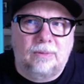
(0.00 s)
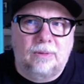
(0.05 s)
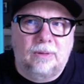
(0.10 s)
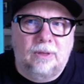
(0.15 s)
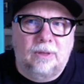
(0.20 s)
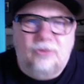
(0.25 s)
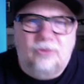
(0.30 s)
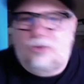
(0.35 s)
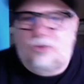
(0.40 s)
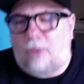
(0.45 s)

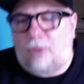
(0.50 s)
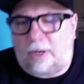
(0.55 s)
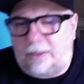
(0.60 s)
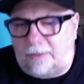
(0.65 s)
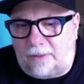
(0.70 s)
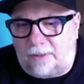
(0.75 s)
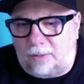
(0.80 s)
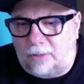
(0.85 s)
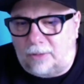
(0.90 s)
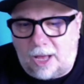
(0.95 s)
to try to
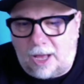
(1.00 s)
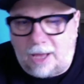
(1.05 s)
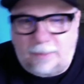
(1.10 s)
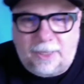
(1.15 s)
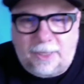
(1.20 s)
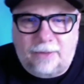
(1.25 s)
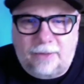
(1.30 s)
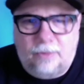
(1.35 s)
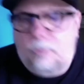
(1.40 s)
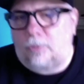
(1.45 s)
sell
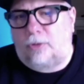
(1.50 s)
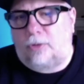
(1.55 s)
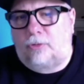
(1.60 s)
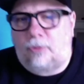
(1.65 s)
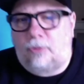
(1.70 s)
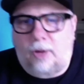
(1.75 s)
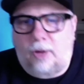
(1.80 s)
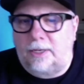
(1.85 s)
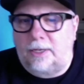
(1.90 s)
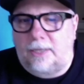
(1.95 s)
comics or to
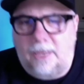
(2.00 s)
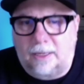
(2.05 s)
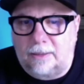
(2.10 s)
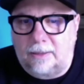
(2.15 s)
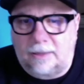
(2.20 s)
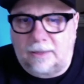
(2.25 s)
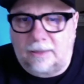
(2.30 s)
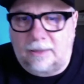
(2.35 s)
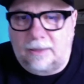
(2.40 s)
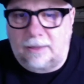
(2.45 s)
try to get
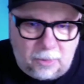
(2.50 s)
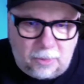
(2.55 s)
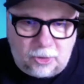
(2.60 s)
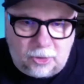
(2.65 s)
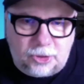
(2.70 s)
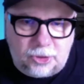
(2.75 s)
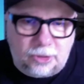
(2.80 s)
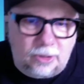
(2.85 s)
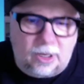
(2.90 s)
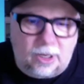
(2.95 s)
a
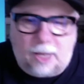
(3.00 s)
publisher.